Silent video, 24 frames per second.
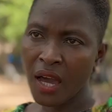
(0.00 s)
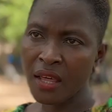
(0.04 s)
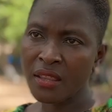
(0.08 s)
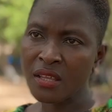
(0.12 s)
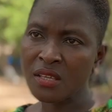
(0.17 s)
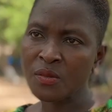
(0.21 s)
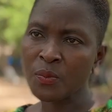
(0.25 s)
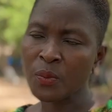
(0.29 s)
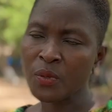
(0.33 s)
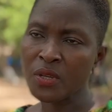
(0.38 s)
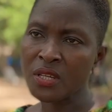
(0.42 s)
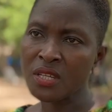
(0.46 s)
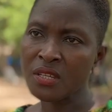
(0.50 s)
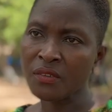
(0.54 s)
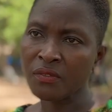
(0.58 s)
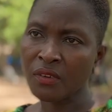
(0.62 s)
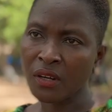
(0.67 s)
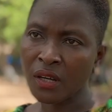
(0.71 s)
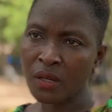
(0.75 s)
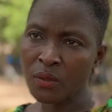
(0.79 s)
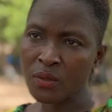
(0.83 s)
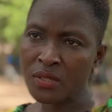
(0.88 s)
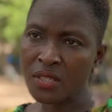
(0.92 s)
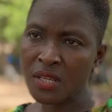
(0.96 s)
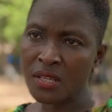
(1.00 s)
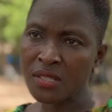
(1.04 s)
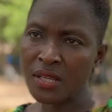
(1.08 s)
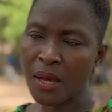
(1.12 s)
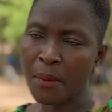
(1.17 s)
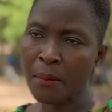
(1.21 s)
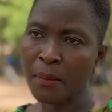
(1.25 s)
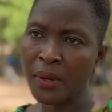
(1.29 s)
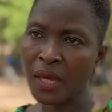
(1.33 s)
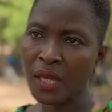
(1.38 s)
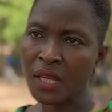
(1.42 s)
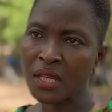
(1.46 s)
And these punitive clauses
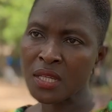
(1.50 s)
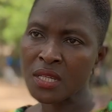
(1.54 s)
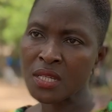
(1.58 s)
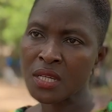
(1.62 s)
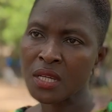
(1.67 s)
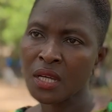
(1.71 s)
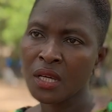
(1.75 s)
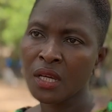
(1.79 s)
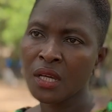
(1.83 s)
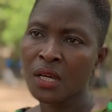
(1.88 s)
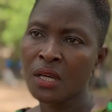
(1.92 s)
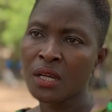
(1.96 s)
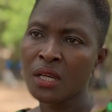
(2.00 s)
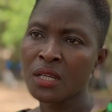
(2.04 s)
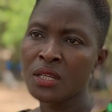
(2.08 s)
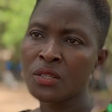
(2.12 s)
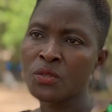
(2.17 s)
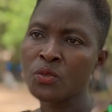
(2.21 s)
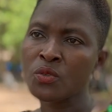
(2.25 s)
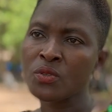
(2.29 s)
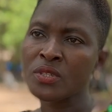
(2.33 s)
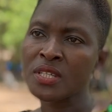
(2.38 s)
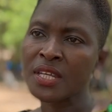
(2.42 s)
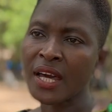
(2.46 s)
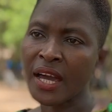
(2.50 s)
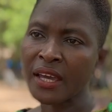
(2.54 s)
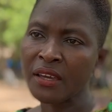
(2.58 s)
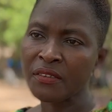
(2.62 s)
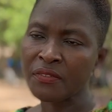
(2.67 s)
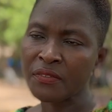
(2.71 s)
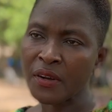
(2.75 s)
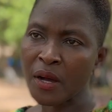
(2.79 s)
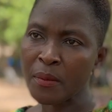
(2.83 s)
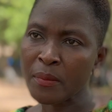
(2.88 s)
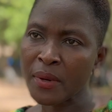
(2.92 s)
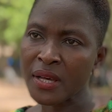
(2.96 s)
are meant to tie
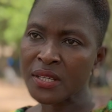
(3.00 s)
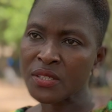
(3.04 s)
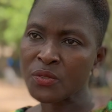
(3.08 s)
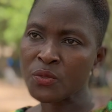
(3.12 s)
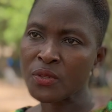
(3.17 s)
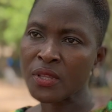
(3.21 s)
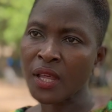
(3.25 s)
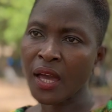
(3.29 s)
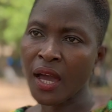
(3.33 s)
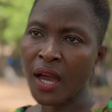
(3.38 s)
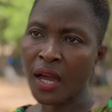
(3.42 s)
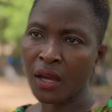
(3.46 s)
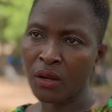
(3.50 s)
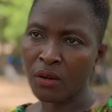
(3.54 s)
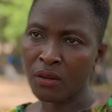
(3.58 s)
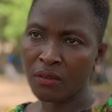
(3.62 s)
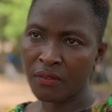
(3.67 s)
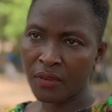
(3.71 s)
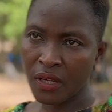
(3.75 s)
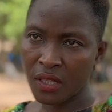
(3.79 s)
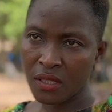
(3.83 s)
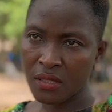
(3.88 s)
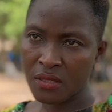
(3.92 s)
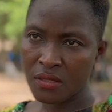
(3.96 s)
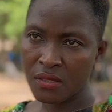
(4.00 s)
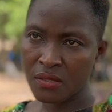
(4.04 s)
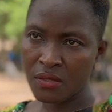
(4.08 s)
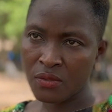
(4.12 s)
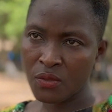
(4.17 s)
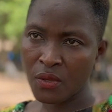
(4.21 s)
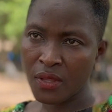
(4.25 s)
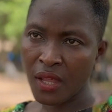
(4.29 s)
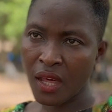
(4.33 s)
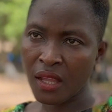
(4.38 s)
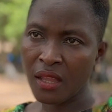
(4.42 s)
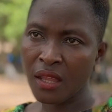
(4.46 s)
farmers to the agrovets
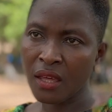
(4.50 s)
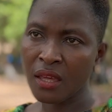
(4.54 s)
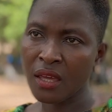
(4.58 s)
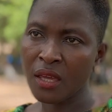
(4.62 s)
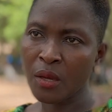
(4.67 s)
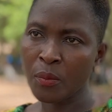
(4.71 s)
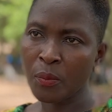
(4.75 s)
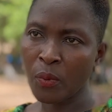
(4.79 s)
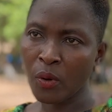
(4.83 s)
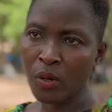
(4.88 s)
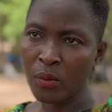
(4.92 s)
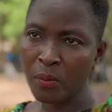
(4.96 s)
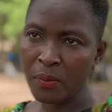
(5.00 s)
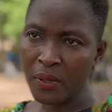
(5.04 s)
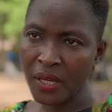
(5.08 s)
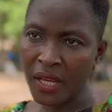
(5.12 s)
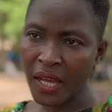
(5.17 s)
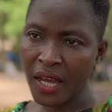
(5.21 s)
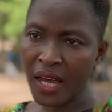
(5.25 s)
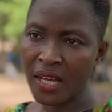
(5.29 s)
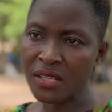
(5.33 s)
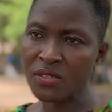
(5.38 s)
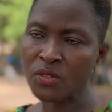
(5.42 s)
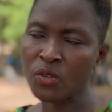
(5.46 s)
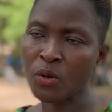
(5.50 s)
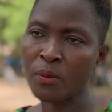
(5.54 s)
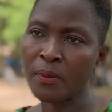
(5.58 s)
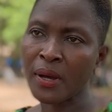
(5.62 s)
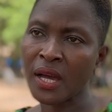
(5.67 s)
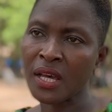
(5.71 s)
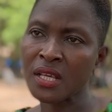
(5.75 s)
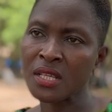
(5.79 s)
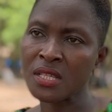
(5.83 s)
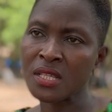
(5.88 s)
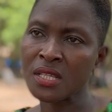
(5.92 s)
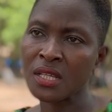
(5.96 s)
so that they keep on being
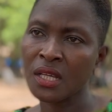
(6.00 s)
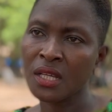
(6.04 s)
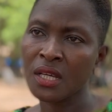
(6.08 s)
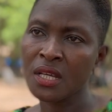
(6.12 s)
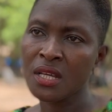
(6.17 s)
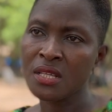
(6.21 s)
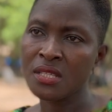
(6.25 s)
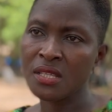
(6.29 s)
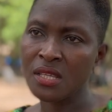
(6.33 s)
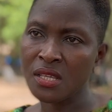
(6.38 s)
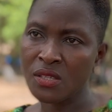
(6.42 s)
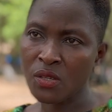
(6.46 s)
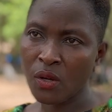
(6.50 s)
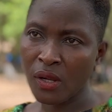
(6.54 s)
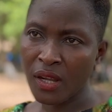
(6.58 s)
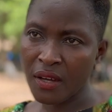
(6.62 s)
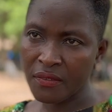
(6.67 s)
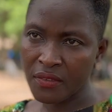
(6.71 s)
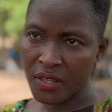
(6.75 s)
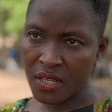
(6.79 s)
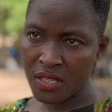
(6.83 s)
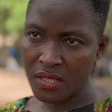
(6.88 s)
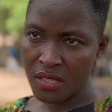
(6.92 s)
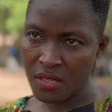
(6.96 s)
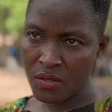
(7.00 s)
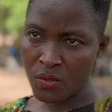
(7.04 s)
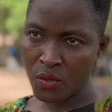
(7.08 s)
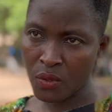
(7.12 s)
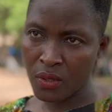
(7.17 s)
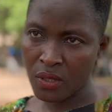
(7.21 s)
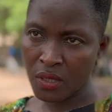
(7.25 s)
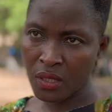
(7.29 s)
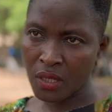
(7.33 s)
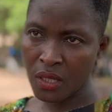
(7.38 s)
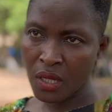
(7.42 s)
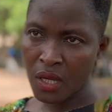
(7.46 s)
customers season after
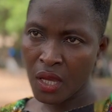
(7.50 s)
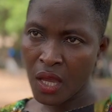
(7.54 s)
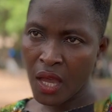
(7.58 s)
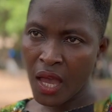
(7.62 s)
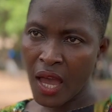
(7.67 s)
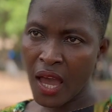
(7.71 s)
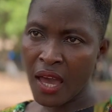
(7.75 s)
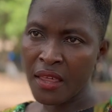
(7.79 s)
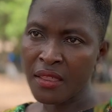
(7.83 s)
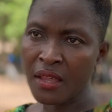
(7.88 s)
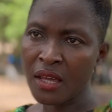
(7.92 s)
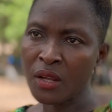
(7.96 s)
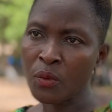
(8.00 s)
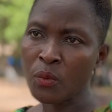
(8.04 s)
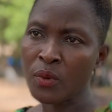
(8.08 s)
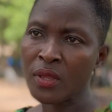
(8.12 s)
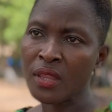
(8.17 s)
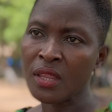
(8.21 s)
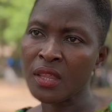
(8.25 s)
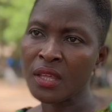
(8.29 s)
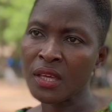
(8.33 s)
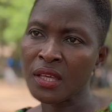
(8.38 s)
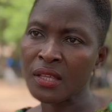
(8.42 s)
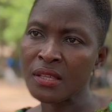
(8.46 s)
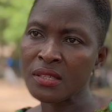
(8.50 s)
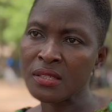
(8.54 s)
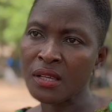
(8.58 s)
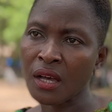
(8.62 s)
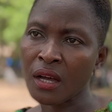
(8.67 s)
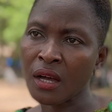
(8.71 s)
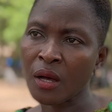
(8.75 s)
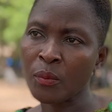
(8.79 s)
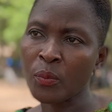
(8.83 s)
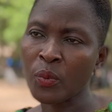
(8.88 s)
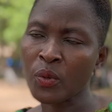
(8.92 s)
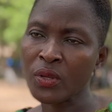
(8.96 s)
season. And then with these
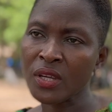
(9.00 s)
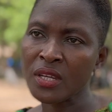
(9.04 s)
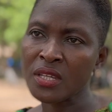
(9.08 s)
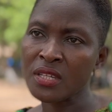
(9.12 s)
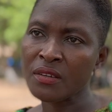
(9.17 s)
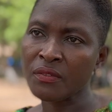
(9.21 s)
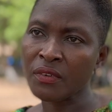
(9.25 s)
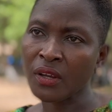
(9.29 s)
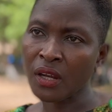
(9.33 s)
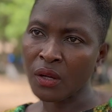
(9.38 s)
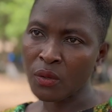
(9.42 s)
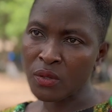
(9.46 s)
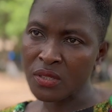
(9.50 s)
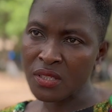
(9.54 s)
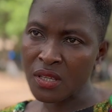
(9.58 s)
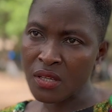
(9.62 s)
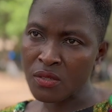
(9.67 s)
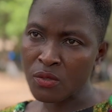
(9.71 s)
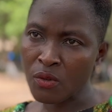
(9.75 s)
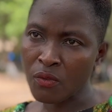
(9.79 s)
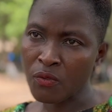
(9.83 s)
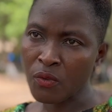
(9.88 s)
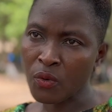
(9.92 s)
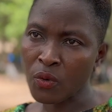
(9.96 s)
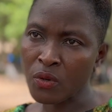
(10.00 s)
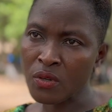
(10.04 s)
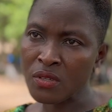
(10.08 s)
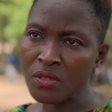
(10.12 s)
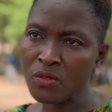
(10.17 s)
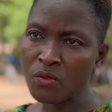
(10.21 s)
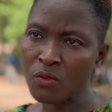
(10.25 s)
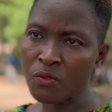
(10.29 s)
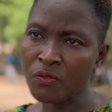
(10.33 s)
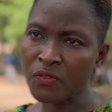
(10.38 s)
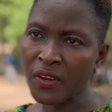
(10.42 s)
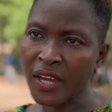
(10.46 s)
uh, punitive clauses, of
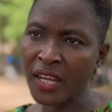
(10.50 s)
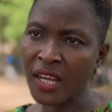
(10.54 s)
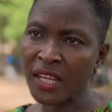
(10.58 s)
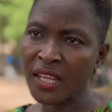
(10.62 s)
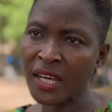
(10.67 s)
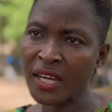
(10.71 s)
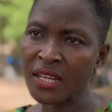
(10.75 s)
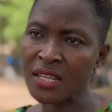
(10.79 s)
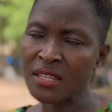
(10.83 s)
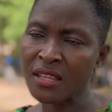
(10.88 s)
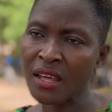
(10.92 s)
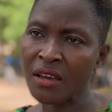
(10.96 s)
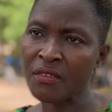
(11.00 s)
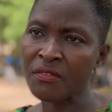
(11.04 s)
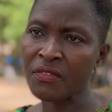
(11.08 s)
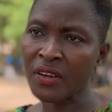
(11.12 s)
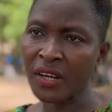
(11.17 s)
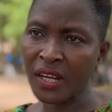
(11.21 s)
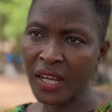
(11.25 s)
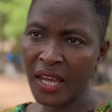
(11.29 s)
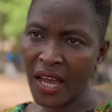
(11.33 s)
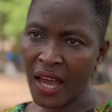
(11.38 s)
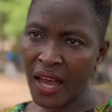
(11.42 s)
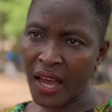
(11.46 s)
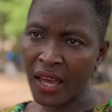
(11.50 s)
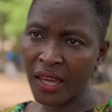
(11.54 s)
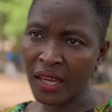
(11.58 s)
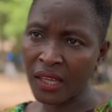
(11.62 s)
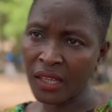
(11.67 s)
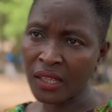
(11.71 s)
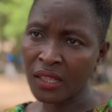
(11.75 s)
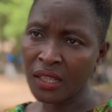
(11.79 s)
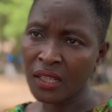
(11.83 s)
course, you find that they are very high,